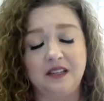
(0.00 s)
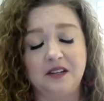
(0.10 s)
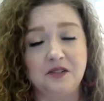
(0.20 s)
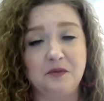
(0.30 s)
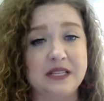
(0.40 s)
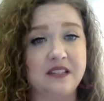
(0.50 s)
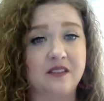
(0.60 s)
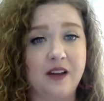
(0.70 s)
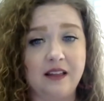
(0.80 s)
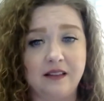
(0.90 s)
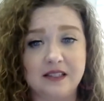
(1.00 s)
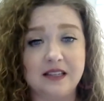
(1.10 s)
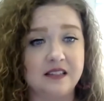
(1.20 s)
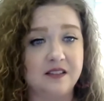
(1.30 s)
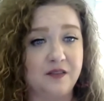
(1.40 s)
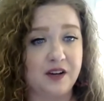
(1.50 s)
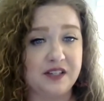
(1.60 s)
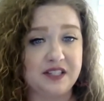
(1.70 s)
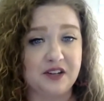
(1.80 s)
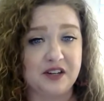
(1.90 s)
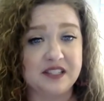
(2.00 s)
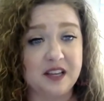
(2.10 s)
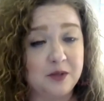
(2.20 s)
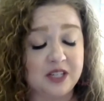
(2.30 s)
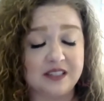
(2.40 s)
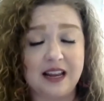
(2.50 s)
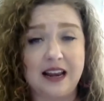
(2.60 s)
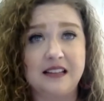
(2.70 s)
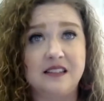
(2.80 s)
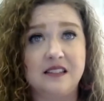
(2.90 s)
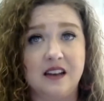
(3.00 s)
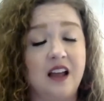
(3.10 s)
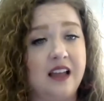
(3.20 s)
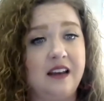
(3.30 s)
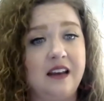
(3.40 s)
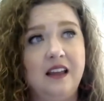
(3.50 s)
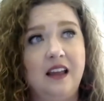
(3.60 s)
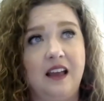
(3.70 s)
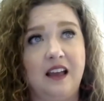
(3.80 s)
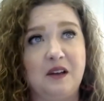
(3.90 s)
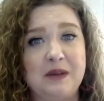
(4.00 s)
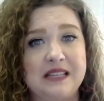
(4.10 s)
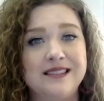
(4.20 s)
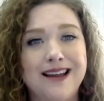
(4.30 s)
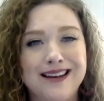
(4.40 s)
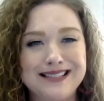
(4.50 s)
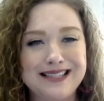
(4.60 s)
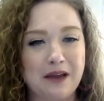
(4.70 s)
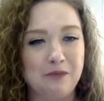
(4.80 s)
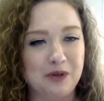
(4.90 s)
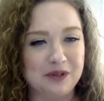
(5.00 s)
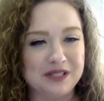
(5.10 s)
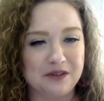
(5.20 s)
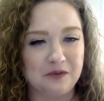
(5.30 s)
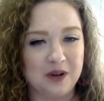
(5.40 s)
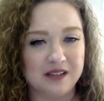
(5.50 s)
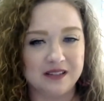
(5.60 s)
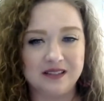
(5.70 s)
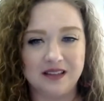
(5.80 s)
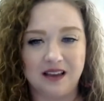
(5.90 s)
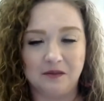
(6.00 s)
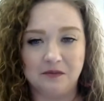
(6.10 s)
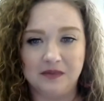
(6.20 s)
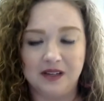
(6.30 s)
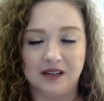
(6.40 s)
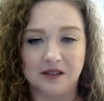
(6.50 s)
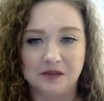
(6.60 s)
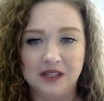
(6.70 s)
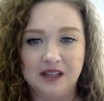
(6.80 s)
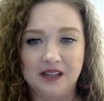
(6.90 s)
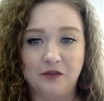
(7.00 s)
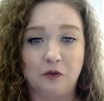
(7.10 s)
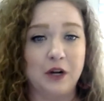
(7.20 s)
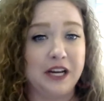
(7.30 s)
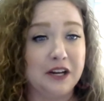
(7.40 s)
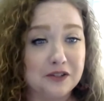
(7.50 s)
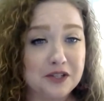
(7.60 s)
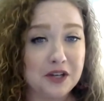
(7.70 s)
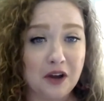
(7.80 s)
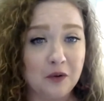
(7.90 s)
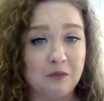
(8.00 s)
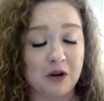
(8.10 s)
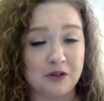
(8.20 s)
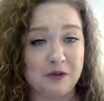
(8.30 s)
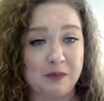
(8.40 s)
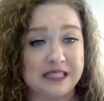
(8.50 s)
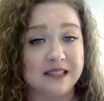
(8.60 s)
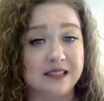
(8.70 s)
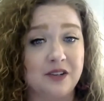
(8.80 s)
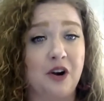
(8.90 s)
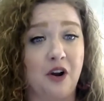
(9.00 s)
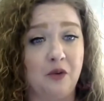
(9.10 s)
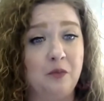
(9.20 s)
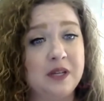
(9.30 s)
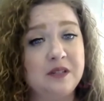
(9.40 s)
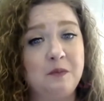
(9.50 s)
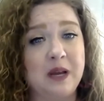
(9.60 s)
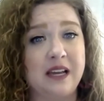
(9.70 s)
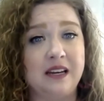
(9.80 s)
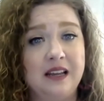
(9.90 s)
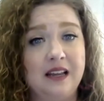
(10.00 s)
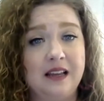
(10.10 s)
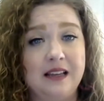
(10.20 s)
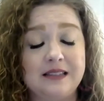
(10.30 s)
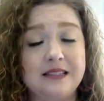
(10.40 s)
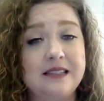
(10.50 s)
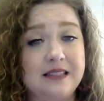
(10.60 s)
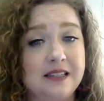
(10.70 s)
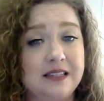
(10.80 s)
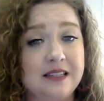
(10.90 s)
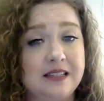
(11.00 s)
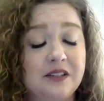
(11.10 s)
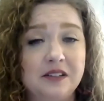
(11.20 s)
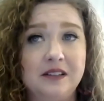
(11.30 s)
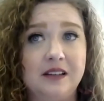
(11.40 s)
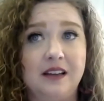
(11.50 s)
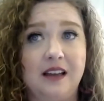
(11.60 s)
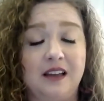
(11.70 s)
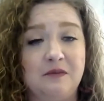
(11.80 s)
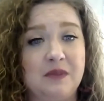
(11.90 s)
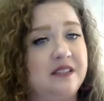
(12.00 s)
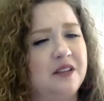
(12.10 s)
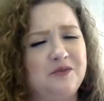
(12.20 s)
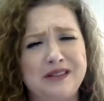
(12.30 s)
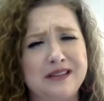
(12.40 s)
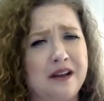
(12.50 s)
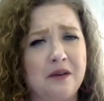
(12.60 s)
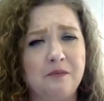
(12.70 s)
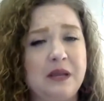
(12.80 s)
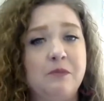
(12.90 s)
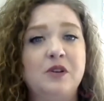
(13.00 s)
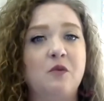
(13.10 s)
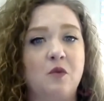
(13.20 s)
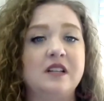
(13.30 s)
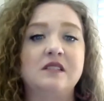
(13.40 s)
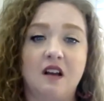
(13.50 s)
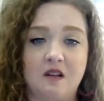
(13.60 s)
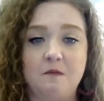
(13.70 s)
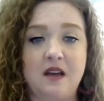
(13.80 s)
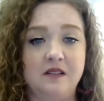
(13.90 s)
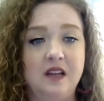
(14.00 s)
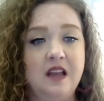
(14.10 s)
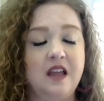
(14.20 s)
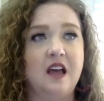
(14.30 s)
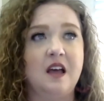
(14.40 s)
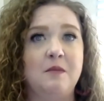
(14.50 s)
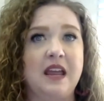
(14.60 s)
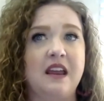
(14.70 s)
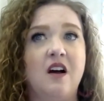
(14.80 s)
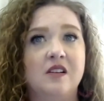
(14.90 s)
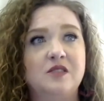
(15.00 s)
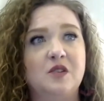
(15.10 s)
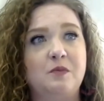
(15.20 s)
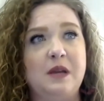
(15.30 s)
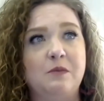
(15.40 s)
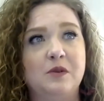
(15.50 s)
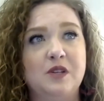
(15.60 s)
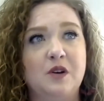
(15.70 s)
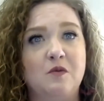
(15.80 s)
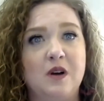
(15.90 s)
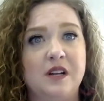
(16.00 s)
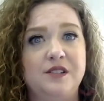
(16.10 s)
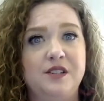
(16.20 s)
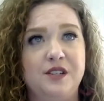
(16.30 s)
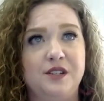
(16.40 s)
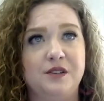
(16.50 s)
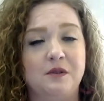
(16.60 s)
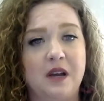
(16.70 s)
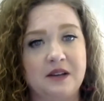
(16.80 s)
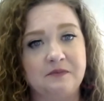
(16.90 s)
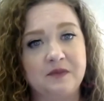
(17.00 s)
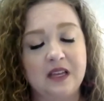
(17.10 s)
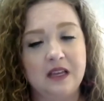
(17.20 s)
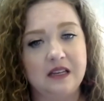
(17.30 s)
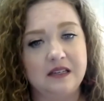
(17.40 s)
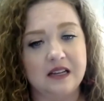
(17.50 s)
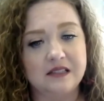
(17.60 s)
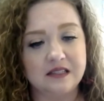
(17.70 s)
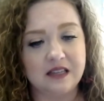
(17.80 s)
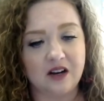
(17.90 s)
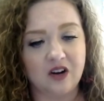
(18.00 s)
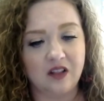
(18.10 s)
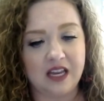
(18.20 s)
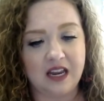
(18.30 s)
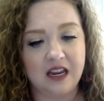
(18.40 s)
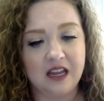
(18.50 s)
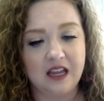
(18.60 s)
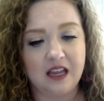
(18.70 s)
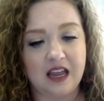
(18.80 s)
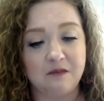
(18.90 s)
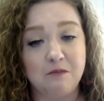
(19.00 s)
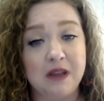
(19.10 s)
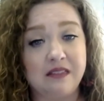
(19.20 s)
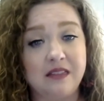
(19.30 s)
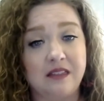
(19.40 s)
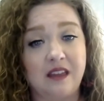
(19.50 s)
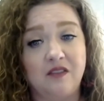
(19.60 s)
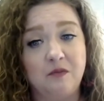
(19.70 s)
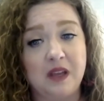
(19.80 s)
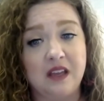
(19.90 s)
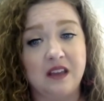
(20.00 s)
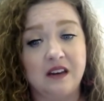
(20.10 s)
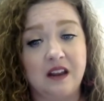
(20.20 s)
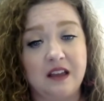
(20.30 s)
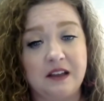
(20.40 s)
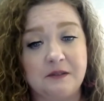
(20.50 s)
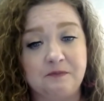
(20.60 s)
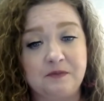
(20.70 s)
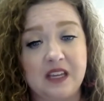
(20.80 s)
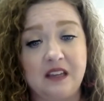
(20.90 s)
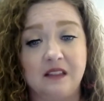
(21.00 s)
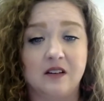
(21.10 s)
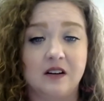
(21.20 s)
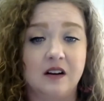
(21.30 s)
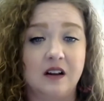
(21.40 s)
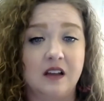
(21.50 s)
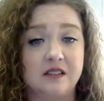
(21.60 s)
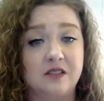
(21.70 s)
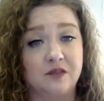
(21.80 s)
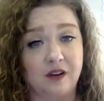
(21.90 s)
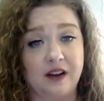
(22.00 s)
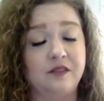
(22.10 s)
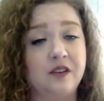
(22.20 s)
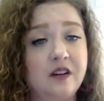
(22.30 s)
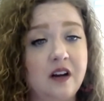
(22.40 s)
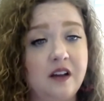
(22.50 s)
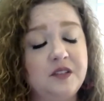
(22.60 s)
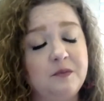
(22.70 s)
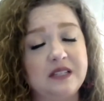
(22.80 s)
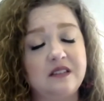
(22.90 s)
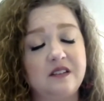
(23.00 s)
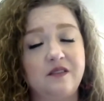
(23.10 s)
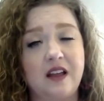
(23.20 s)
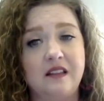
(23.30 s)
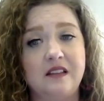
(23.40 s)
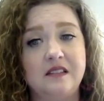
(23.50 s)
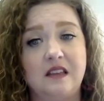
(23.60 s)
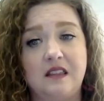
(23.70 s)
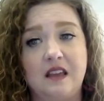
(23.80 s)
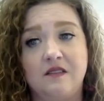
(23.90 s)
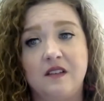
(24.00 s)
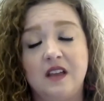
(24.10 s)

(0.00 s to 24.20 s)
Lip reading: Domestic violence is a very serious subject, and it's not as taboo as it was, 40 years ago when Marjorie Mason Center opened, but it's still a subject that people don't want to talk about. And also people don't want to necessarily admit that they've been either a survivor of domestic violence, that they've